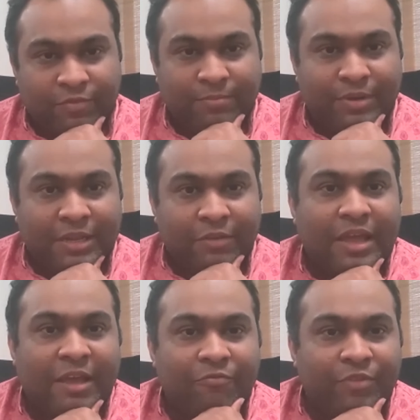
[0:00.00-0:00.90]
we believe
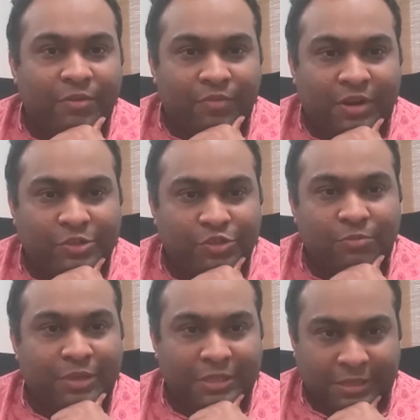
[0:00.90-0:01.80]
everyone
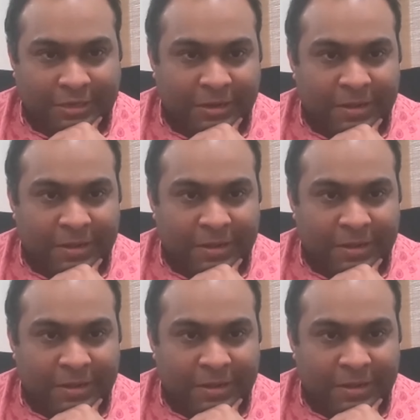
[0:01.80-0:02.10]
should be there.